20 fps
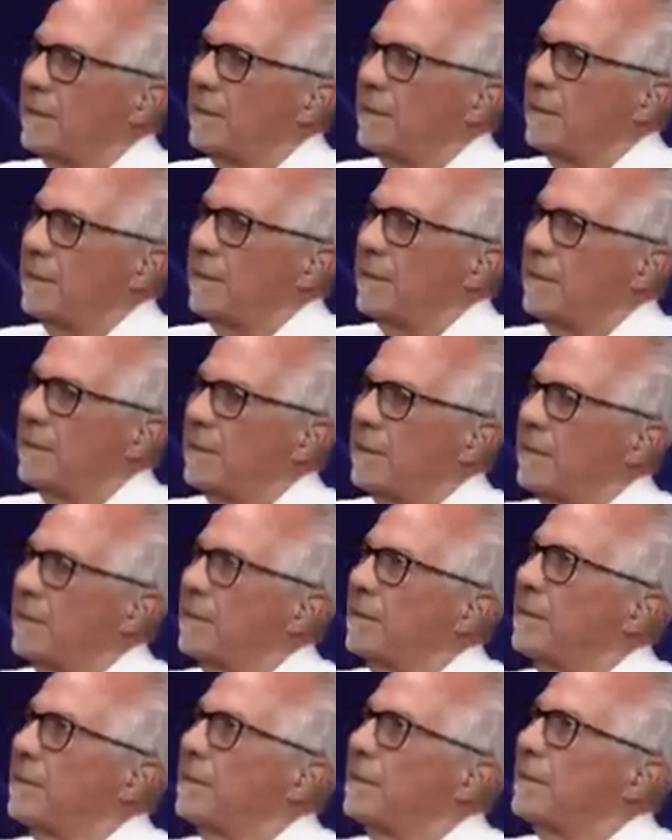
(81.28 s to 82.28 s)

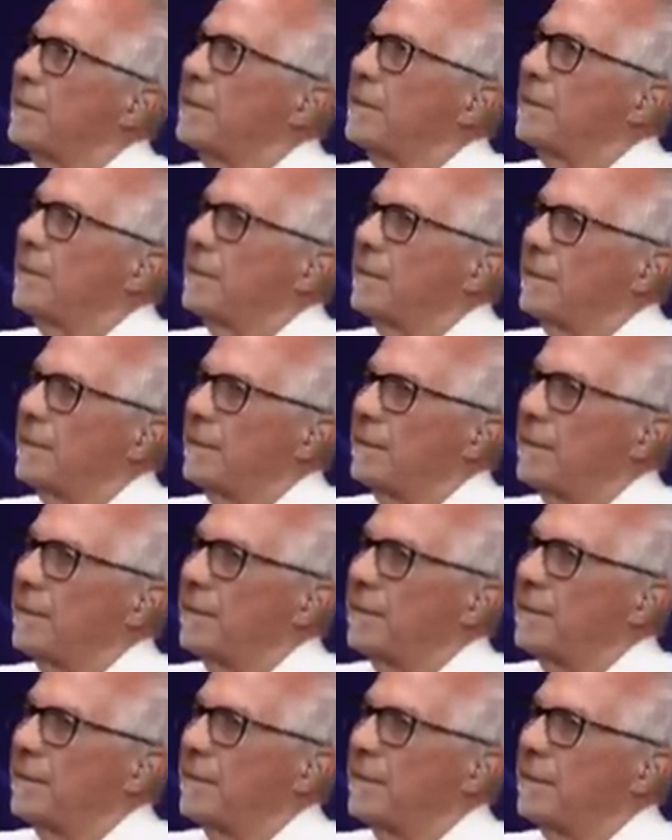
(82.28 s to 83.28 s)

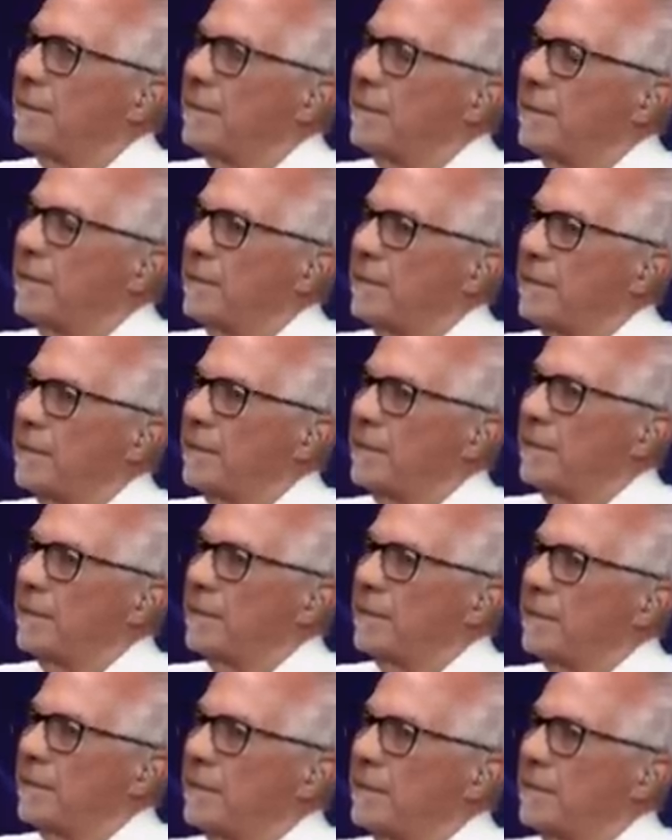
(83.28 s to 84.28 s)

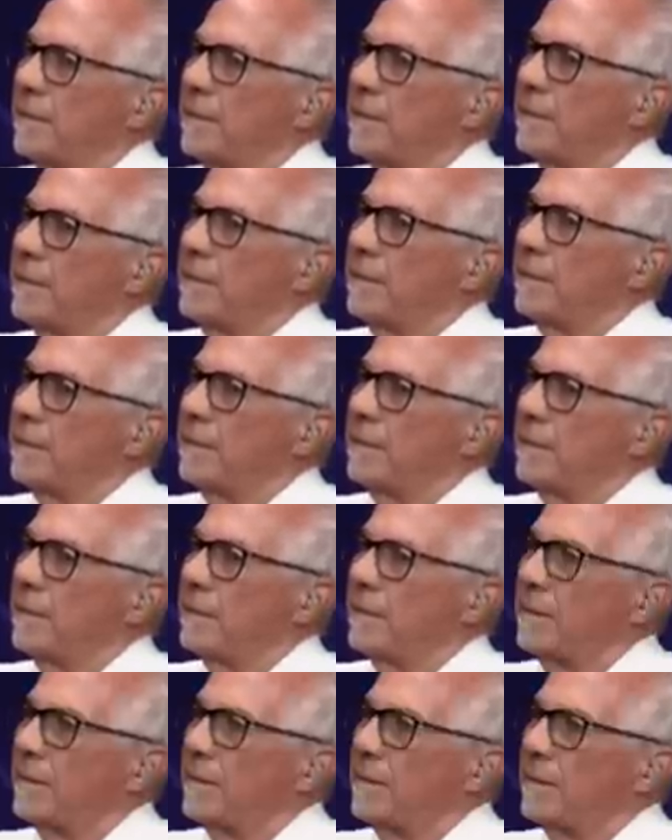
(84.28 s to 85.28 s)

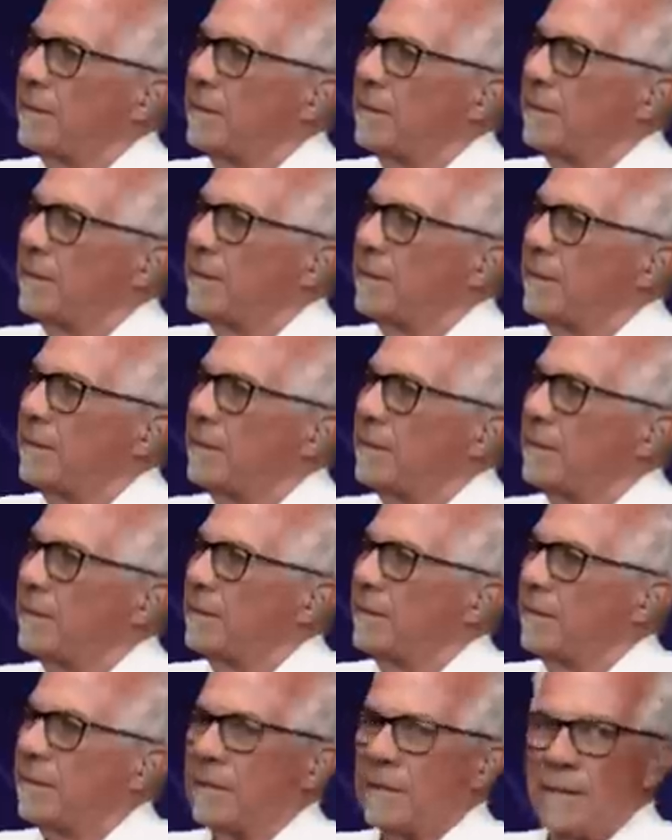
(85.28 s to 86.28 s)

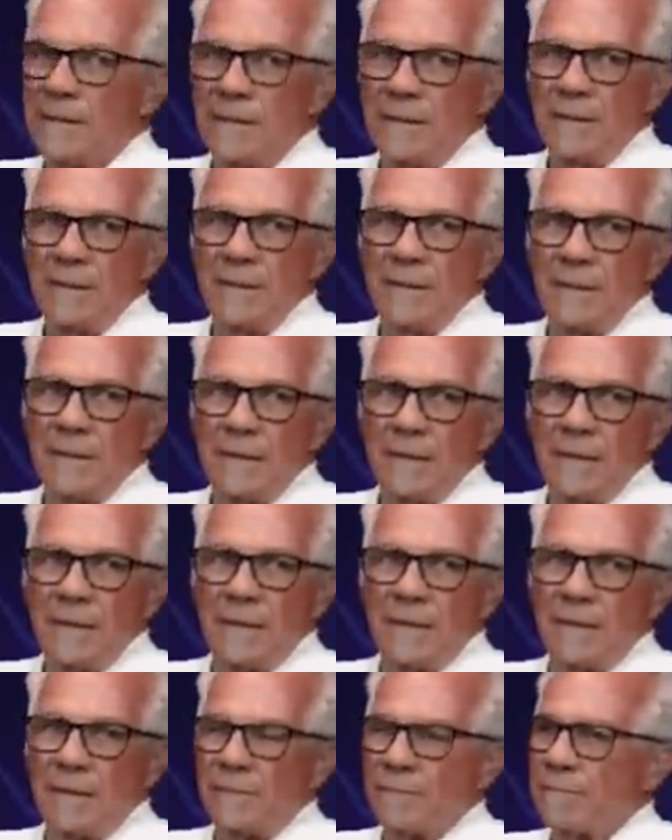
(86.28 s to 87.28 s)

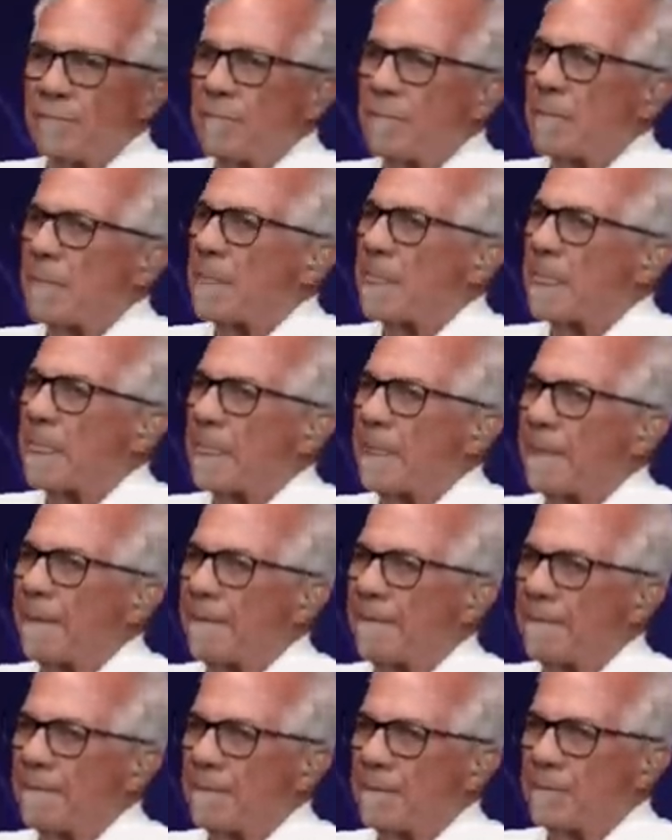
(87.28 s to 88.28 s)

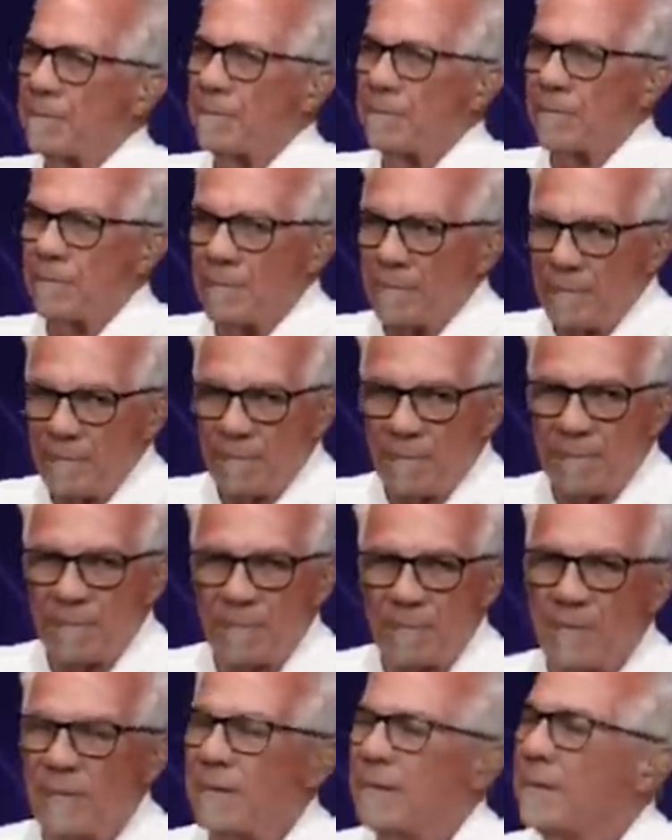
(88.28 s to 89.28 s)
The person shown says nothing.